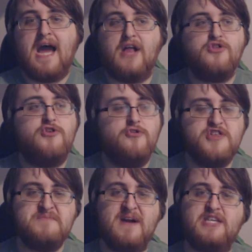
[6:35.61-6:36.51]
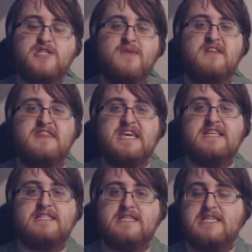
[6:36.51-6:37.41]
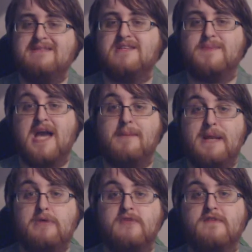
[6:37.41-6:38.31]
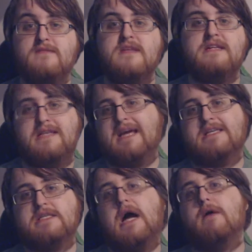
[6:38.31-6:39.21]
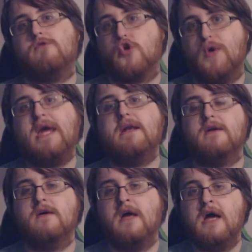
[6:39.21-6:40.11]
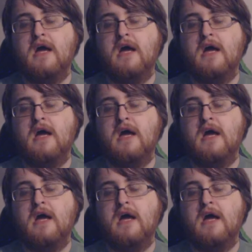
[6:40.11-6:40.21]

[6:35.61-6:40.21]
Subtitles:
And judging by some of the things that seem to be happening within the Next Time trailer,